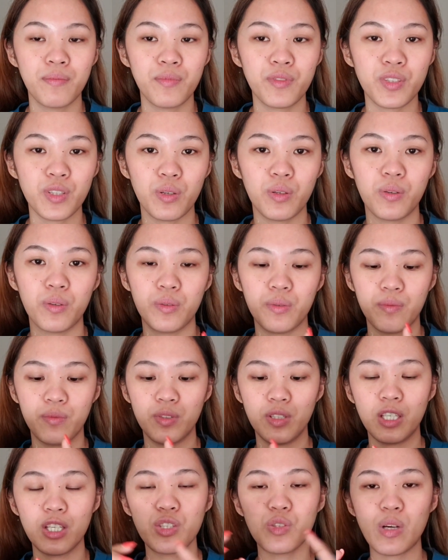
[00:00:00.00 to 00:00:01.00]
So
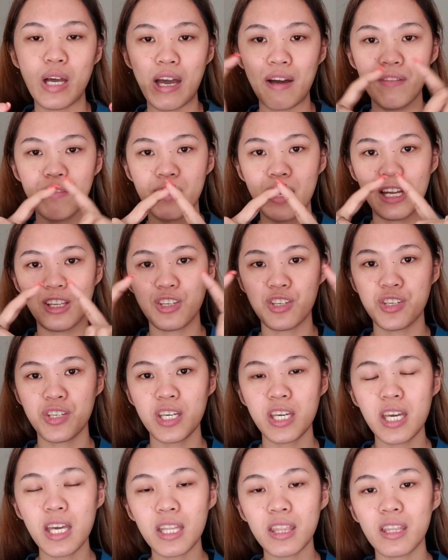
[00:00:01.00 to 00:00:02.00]
you need to have that
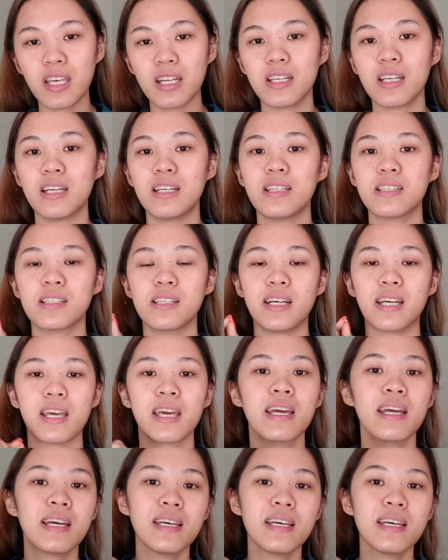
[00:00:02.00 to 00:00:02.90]
sheet that is like